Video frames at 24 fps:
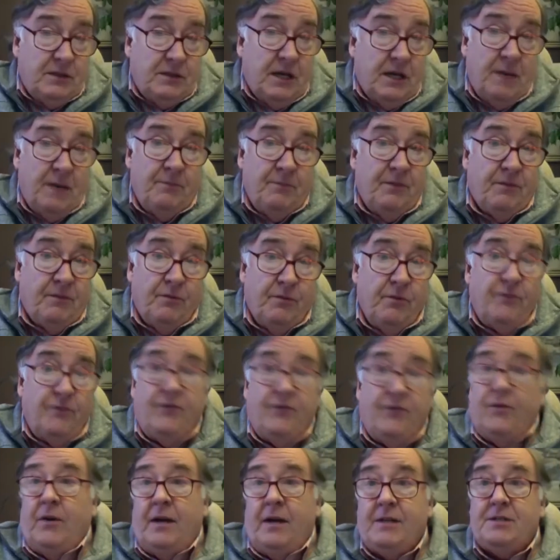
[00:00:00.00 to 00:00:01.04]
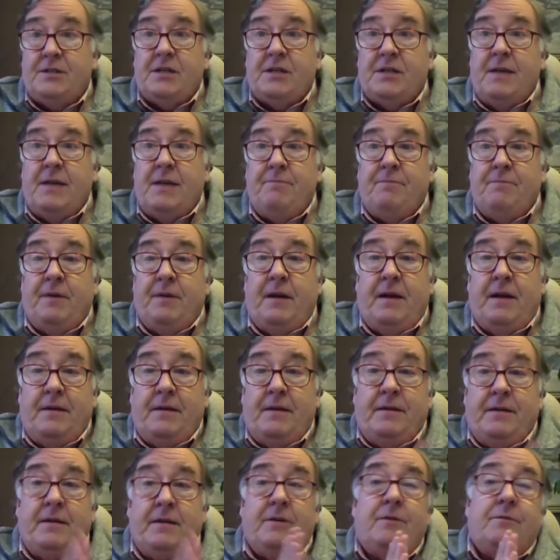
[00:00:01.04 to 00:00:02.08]
come through for us.
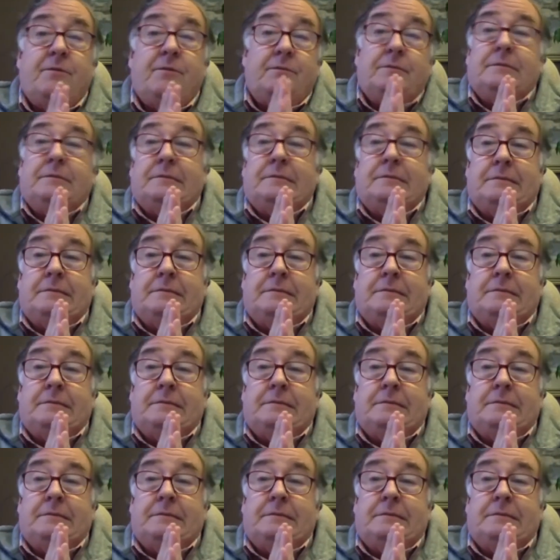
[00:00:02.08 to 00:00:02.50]
You know.